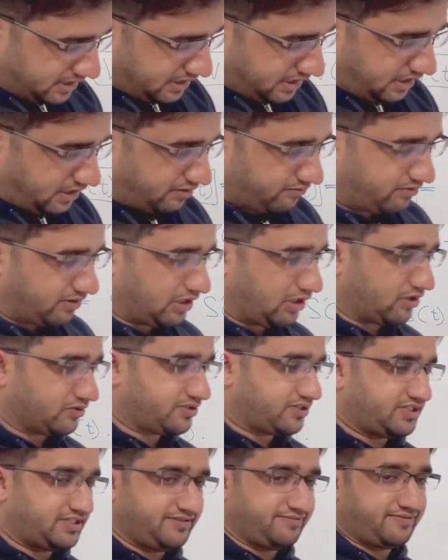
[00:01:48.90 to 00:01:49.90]
a
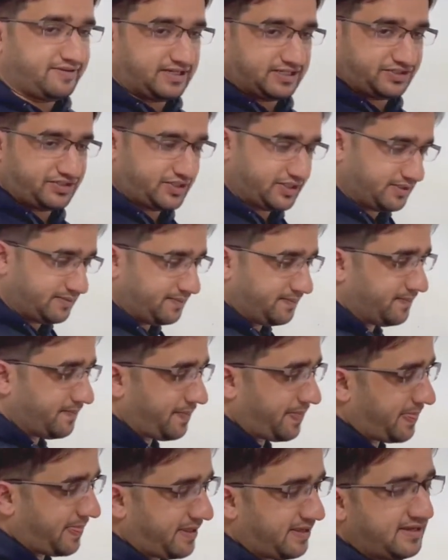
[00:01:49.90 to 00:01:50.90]
velocity function
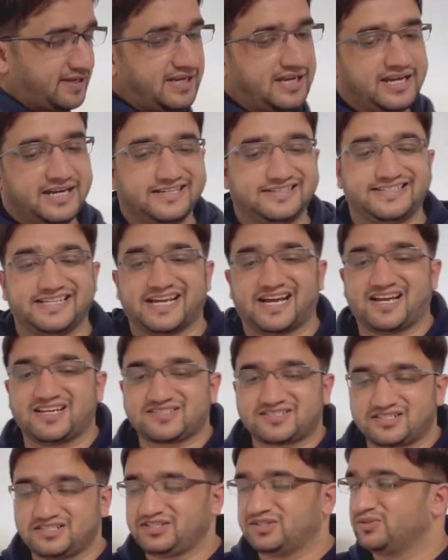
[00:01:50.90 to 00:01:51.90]
and they
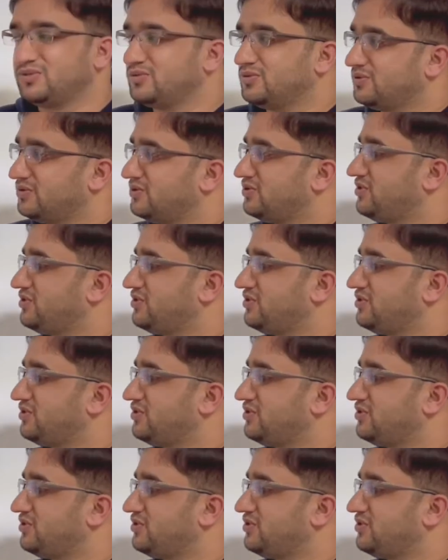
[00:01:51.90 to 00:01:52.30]
ask you